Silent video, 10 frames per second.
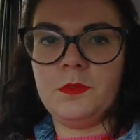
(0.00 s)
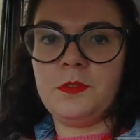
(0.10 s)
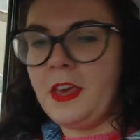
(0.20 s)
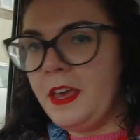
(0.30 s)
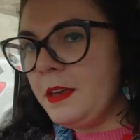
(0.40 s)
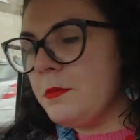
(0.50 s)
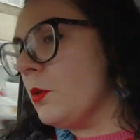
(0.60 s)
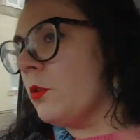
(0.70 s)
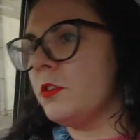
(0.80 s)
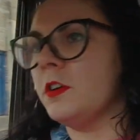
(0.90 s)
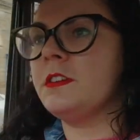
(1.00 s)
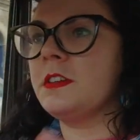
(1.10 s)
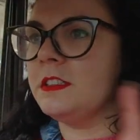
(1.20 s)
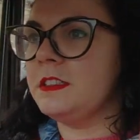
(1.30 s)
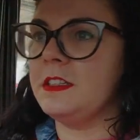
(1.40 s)
theme or are
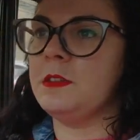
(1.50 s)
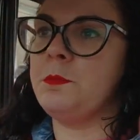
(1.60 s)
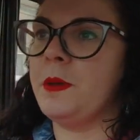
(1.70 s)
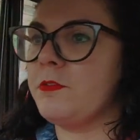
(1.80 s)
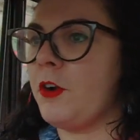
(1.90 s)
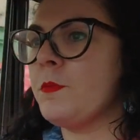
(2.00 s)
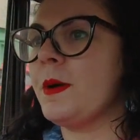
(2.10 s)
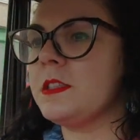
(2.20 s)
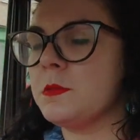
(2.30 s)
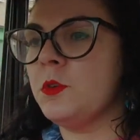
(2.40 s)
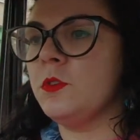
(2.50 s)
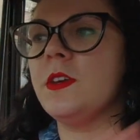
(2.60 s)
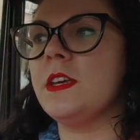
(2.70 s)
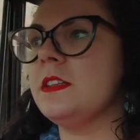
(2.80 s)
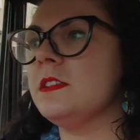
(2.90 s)
considered big romance
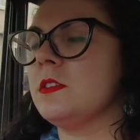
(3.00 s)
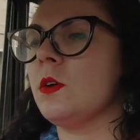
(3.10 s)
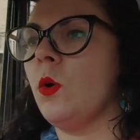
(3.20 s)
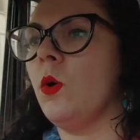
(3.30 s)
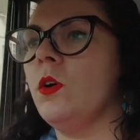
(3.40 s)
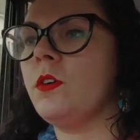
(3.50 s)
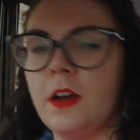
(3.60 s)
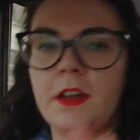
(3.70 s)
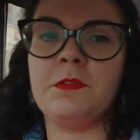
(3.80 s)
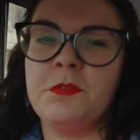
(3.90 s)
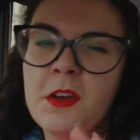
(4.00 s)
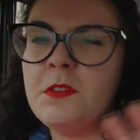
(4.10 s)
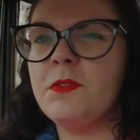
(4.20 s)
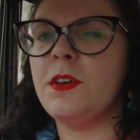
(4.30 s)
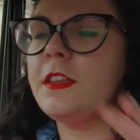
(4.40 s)
movies or kind of
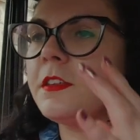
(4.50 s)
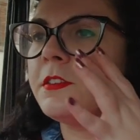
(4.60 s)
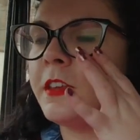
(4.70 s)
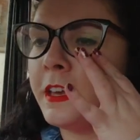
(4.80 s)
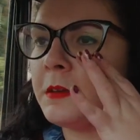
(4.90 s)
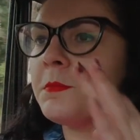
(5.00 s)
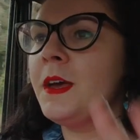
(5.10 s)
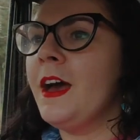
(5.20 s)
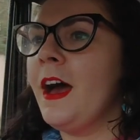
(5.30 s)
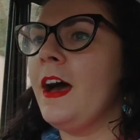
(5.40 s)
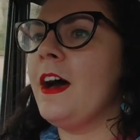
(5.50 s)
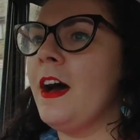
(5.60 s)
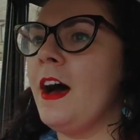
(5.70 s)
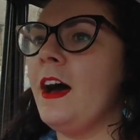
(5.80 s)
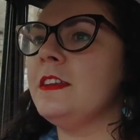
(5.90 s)
fit the theme,
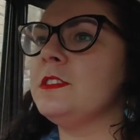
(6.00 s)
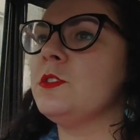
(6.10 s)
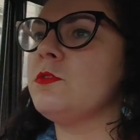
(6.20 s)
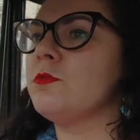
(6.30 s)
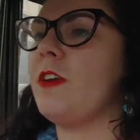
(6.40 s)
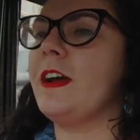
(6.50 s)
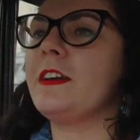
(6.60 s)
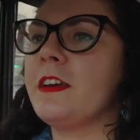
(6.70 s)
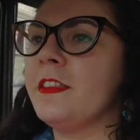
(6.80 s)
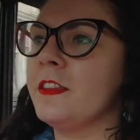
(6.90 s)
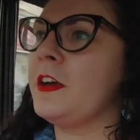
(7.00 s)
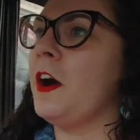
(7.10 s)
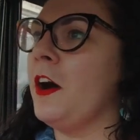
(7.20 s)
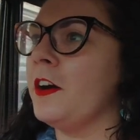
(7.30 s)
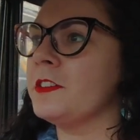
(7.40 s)
and rank the
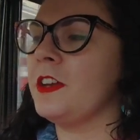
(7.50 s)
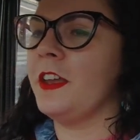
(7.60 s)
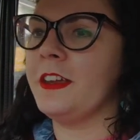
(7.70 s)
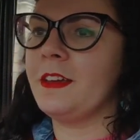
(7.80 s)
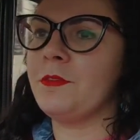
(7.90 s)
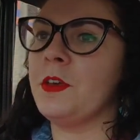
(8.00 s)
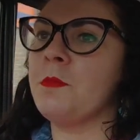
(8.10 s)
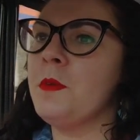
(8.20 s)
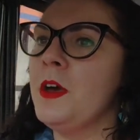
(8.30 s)
cars, kind of give them